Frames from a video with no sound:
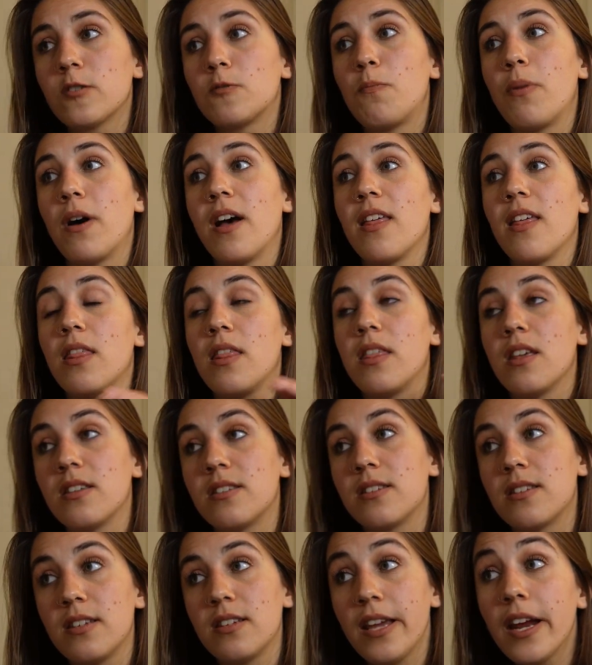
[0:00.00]
But
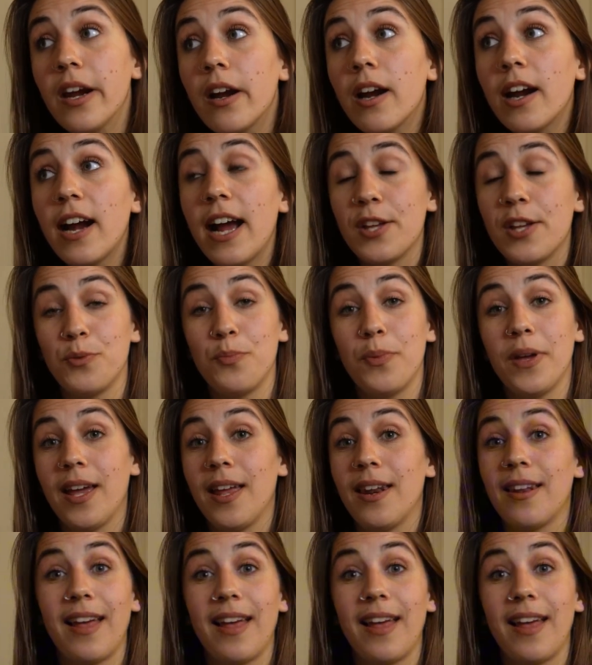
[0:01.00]
this year has been